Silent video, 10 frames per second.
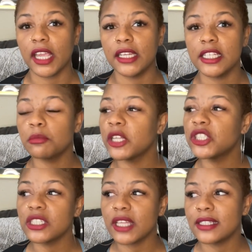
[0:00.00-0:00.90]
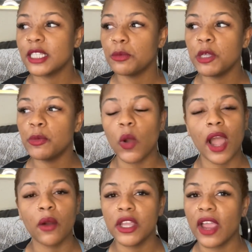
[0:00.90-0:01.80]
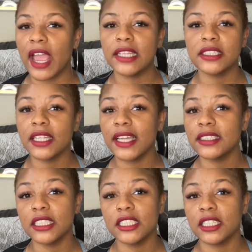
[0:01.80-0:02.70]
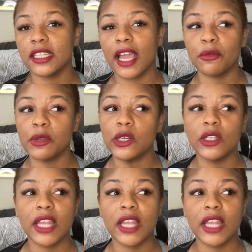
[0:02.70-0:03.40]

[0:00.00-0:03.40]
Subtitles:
And as much as I see people out here acting like this shit not real,